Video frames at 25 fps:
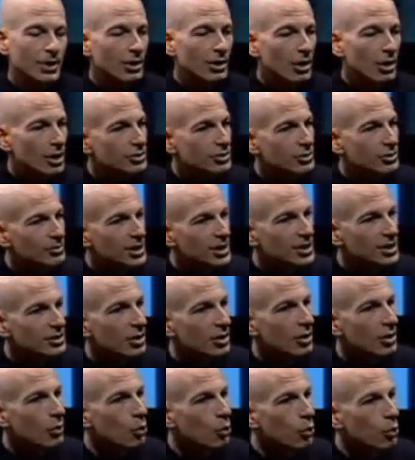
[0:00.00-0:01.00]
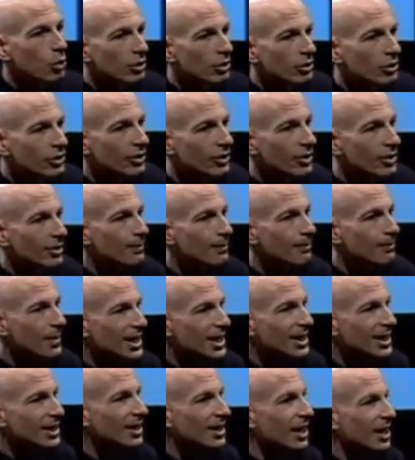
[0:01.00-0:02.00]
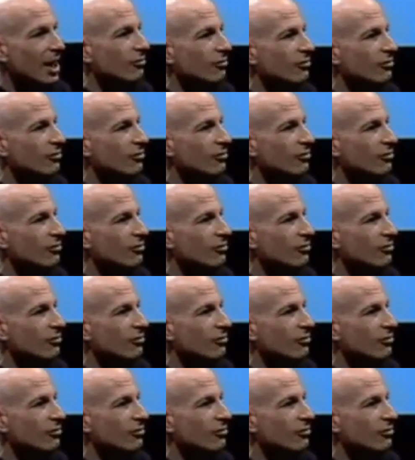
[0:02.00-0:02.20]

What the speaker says: it also means worth making a